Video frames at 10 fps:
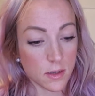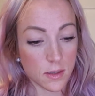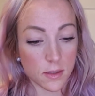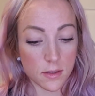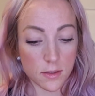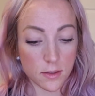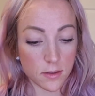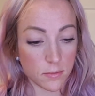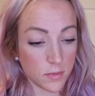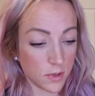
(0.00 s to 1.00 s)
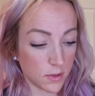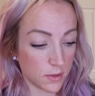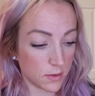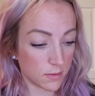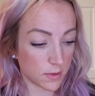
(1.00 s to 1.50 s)

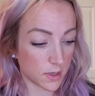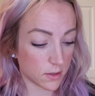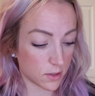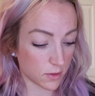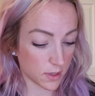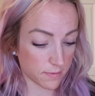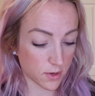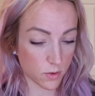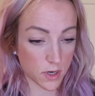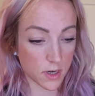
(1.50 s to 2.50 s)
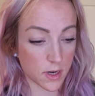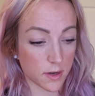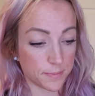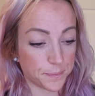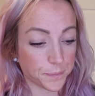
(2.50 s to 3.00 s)
What else do I have going on
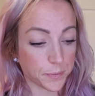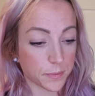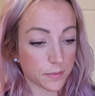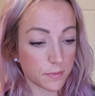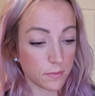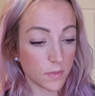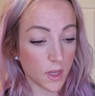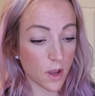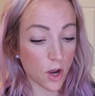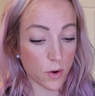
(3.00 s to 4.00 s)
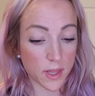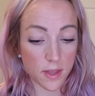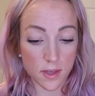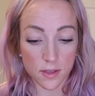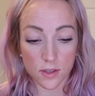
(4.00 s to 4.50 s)
here? Oh, and
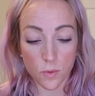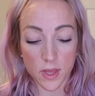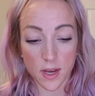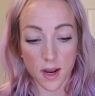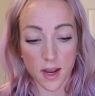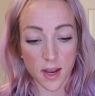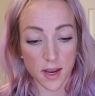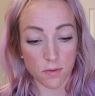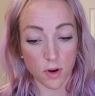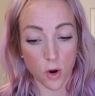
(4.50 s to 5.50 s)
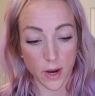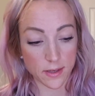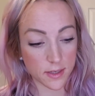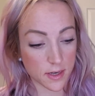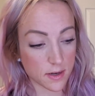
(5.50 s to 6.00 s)
then this is the one that I
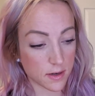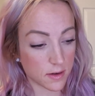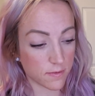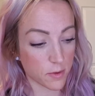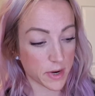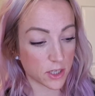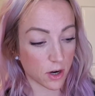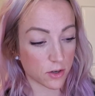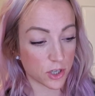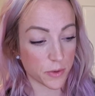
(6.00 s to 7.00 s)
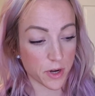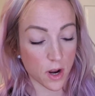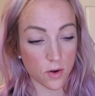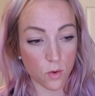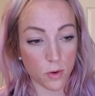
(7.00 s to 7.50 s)
requested from my doctor. She would
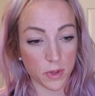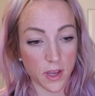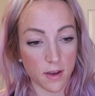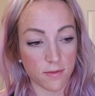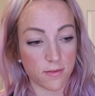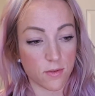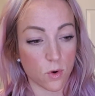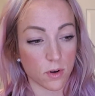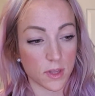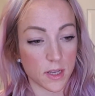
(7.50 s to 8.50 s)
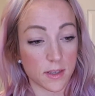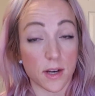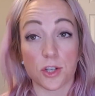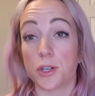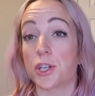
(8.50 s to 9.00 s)
not normally have ordered this.
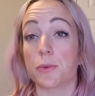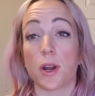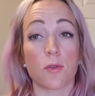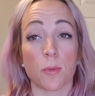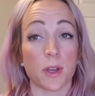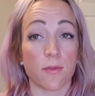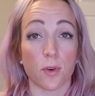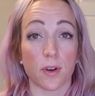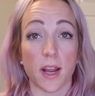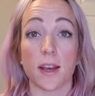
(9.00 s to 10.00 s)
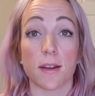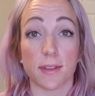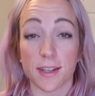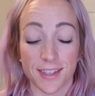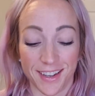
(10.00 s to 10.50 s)
Actually, she would not normally have ordered any of
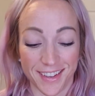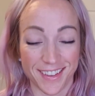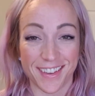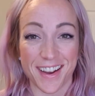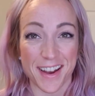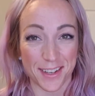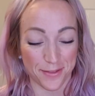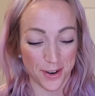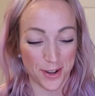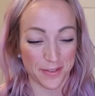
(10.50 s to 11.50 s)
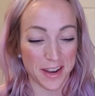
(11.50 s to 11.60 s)
this. I asked for all of